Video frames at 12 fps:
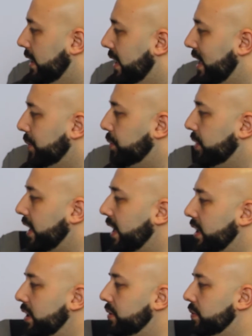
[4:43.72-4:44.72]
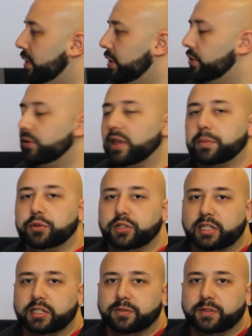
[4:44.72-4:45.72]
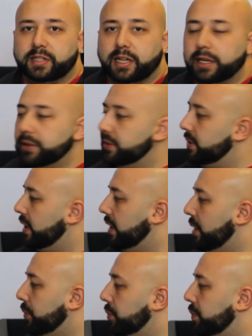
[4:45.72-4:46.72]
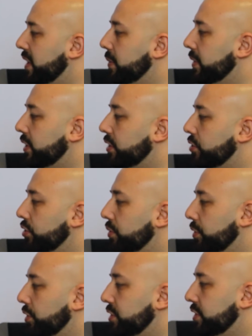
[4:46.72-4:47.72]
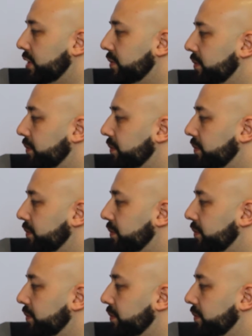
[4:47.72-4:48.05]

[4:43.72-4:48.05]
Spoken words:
Output A, we're going to call our projector for today, and output B, we're going to call the monitor.